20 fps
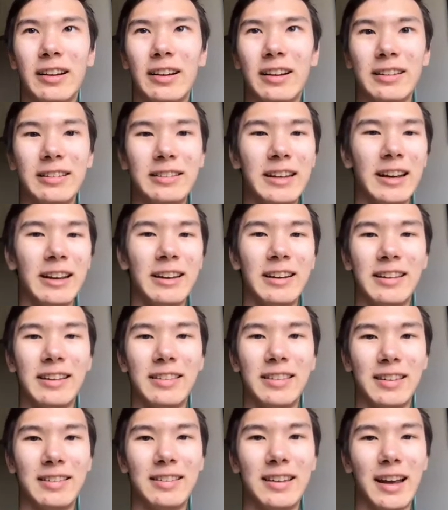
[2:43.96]
Git is
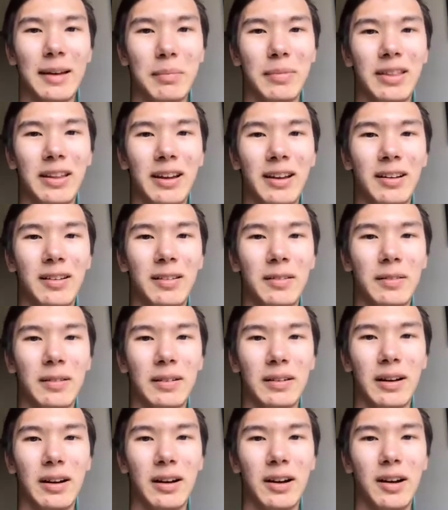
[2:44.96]
the same thing,
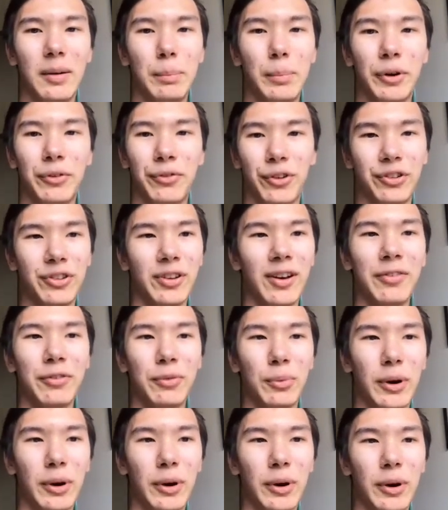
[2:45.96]
but for
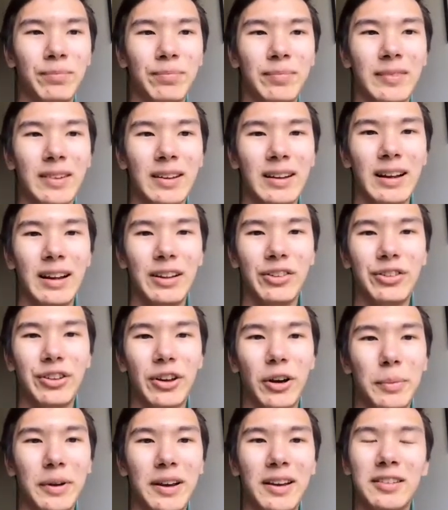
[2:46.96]
software. And
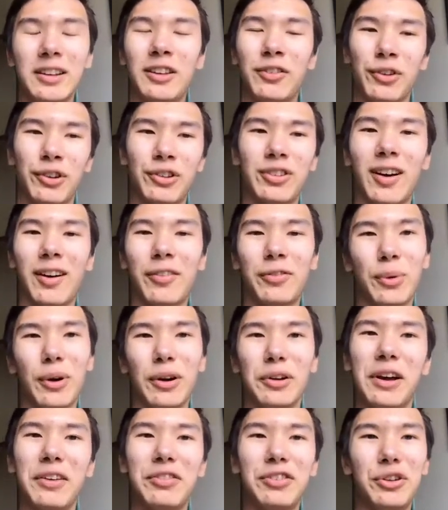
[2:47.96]
so because it's for software,
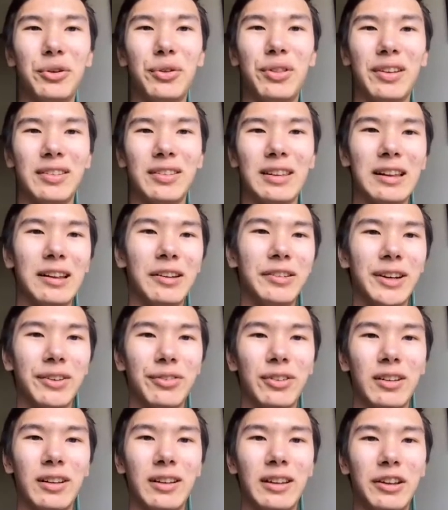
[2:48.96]
you have to do things a little
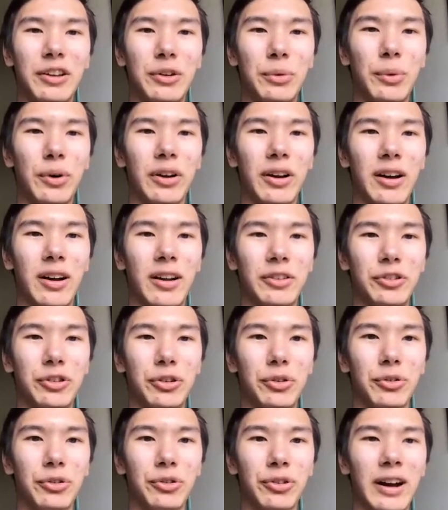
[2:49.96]
differently than you would on
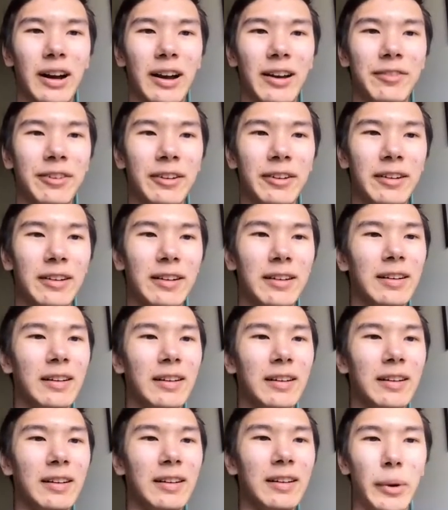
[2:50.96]
Google Drive,
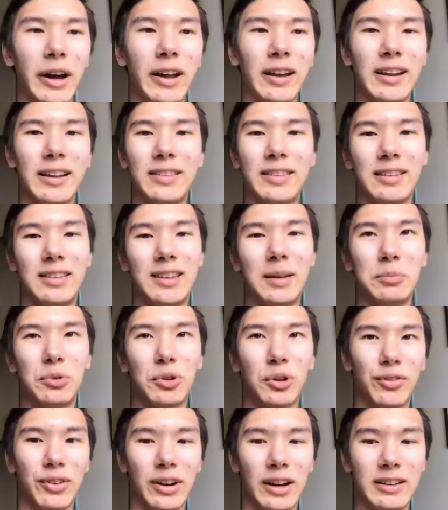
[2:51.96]
but it's the same
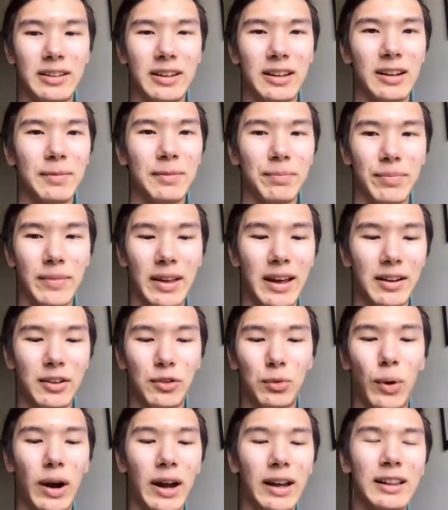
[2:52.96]
sort of idea. And it's
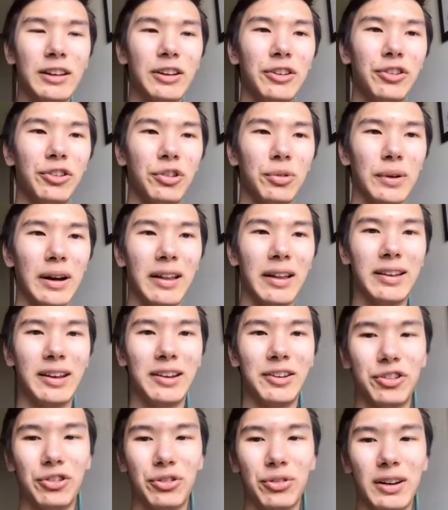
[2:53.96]
widely used throughout the
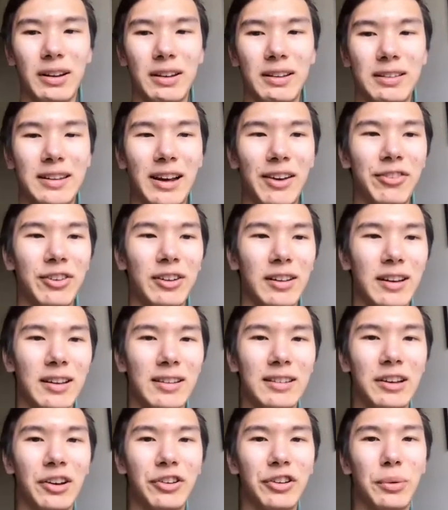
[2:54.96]
industry. Definitely a
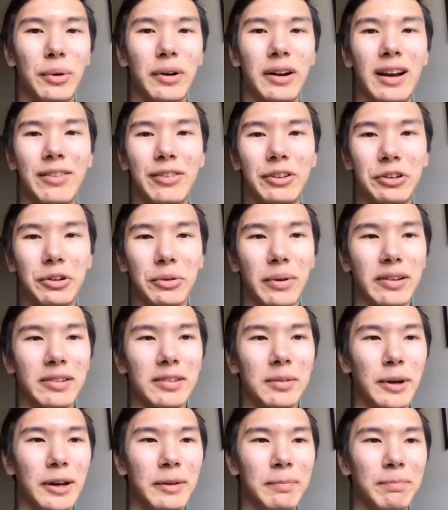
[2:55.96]
skill you want to have on your resume.